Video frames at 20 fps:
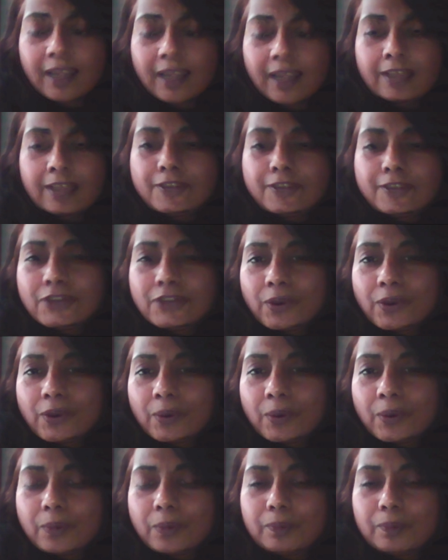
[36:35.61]

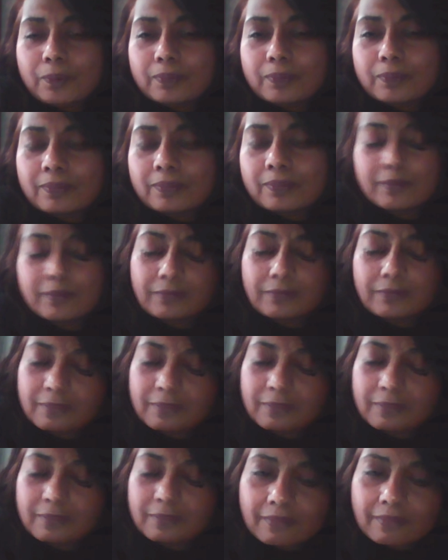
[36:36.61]
So,
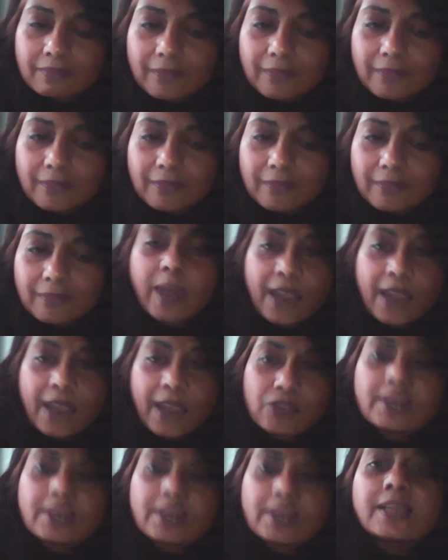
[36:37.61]
if you
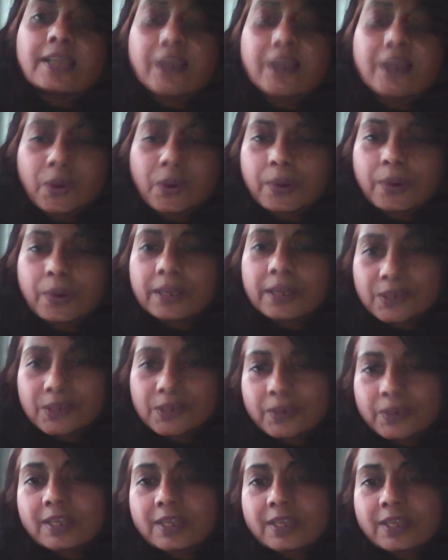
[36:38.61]
actually go into
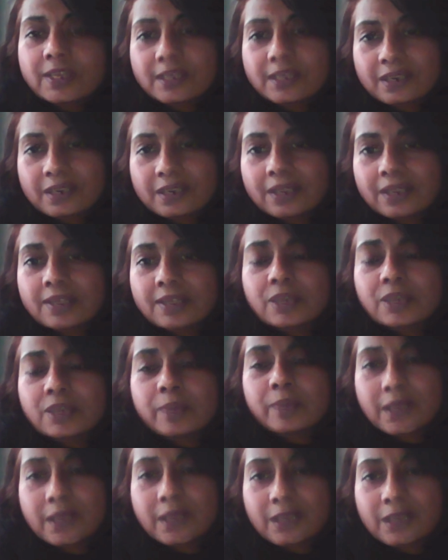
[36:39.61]
researching this, you
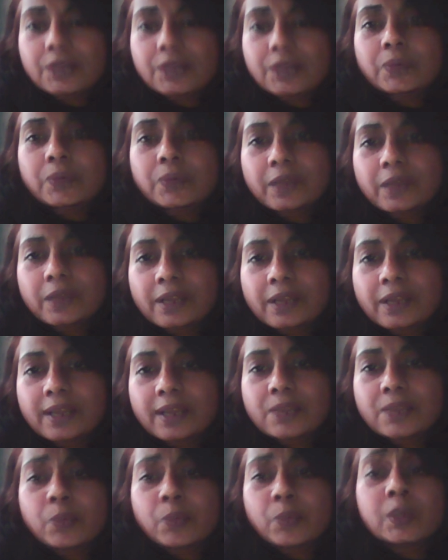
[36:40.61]
begin to realize
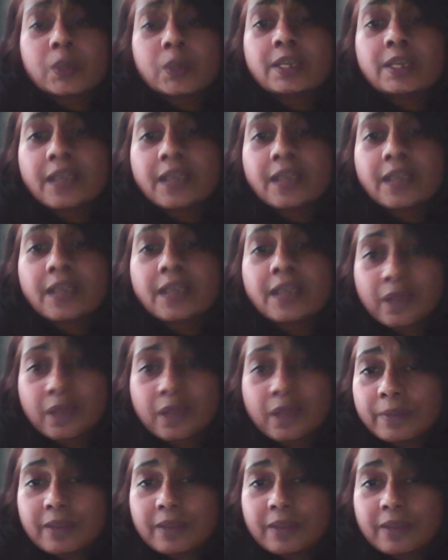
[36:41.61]
what a lie we are
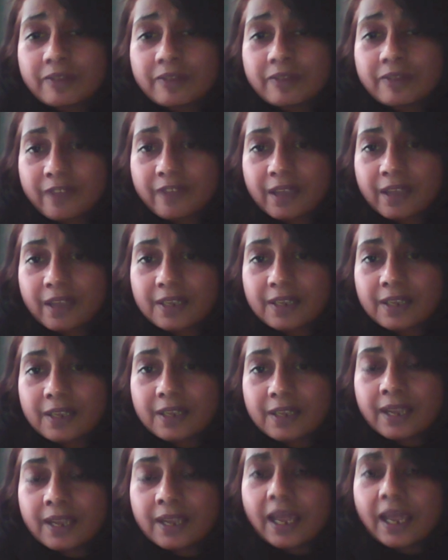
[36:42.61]
being fed
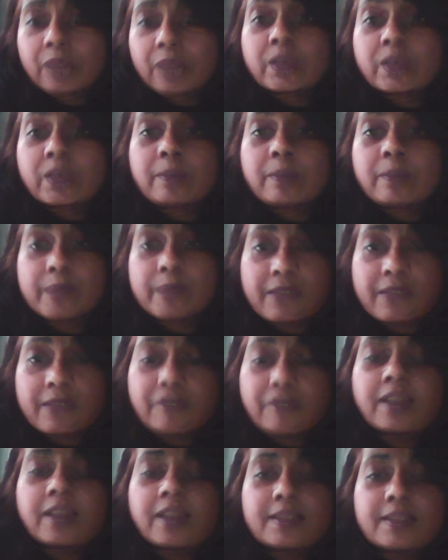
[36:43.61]
and we are being
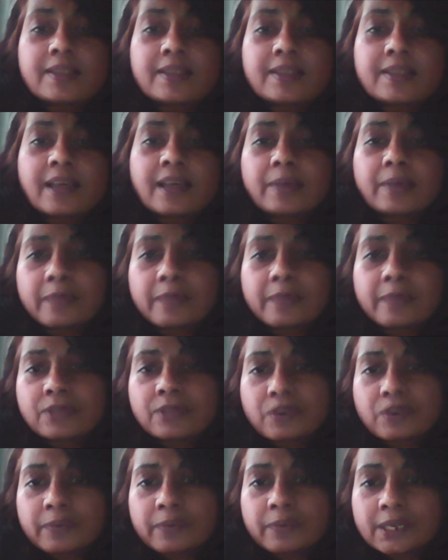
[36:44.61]
fed this lie by
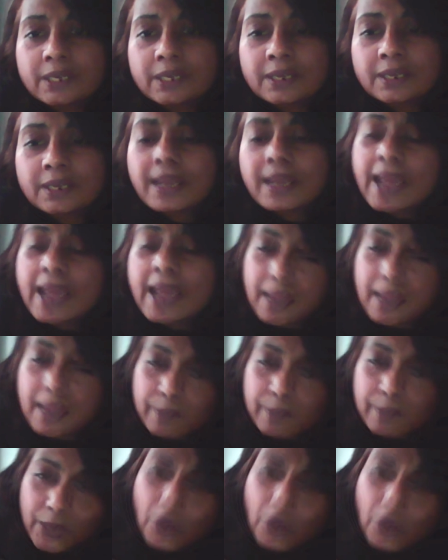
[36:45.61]
mainstream media. And
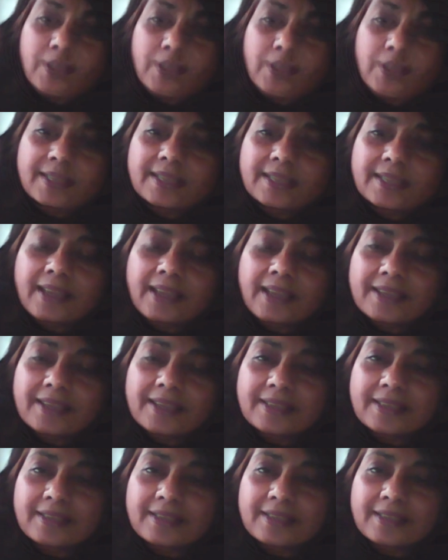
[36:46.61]
because these lies
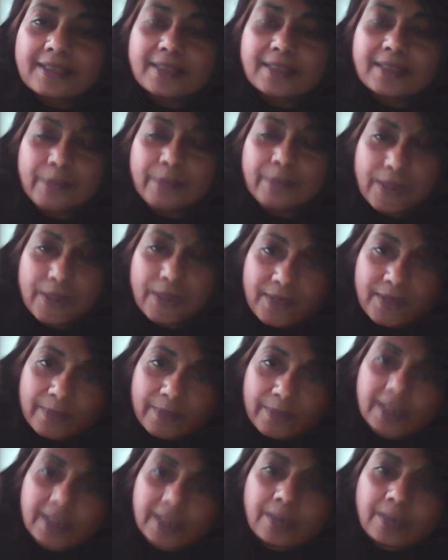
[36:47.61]
exist and because
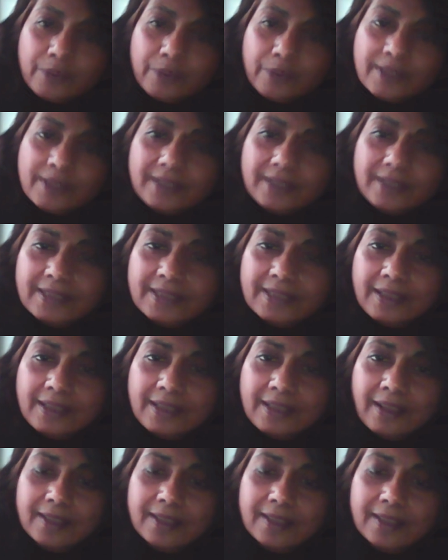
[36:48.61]
media prints these
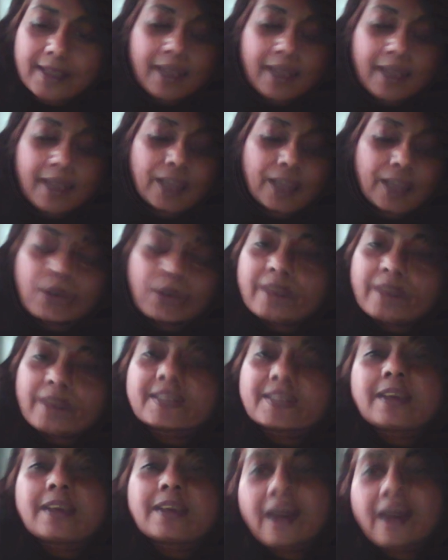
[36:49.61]
lies, you have
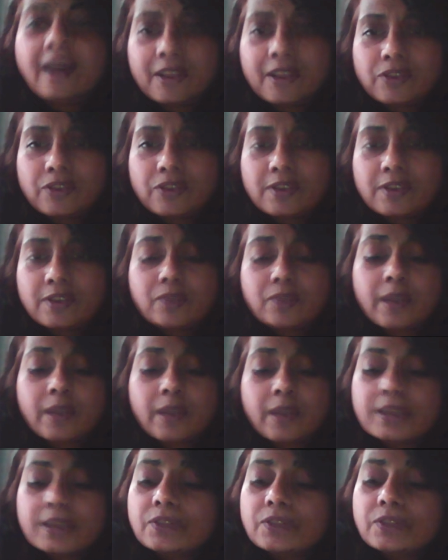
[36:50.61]
psychiatrists running
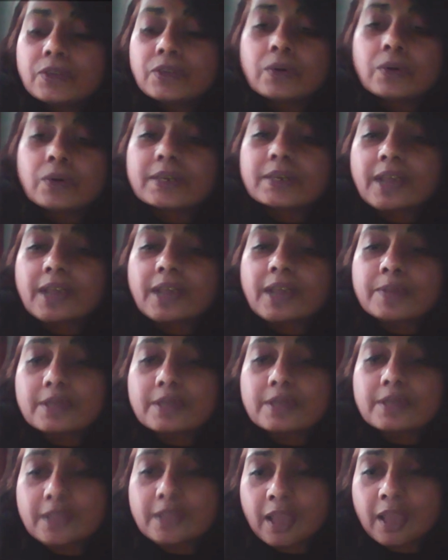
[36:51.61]
to the New York Times and
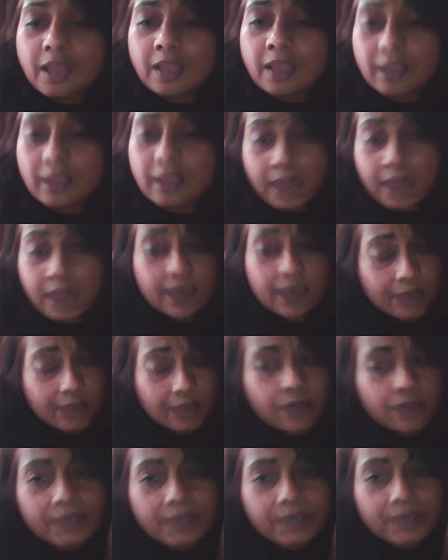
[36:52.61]
saying,
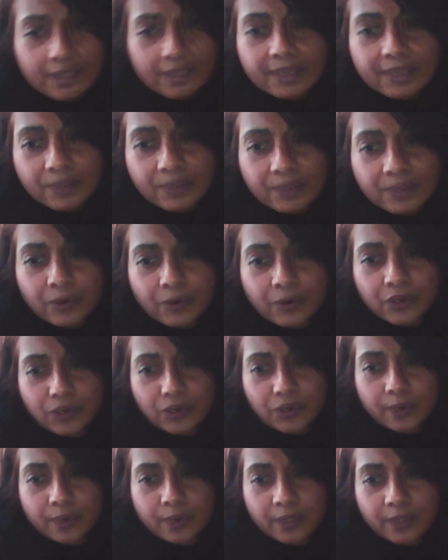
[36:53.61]
literally, this is what
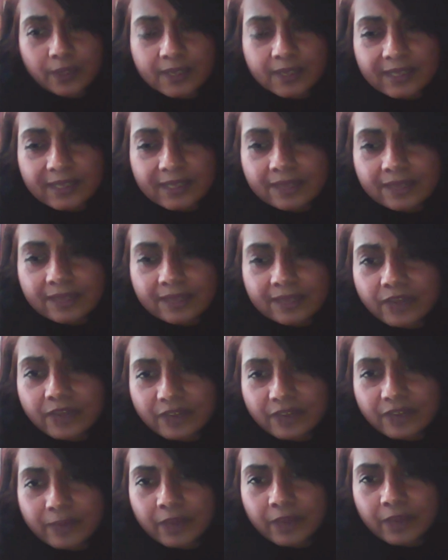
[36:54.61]
Shuba, this, this friend of
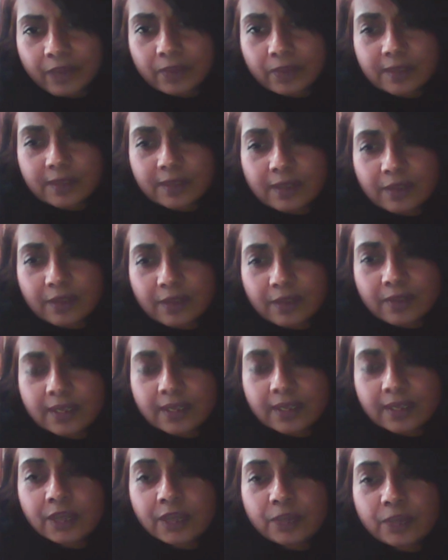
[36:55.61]
mine who's a psychiatrist,
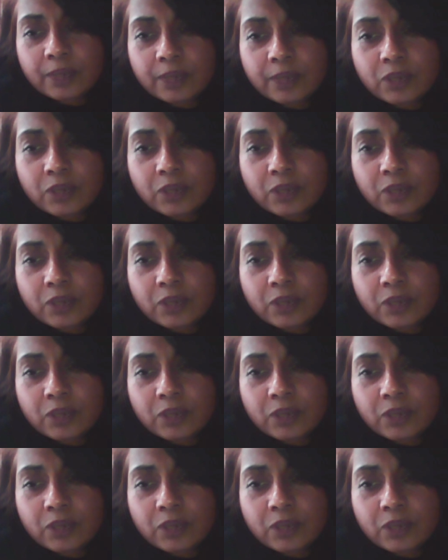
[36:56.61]
said to me.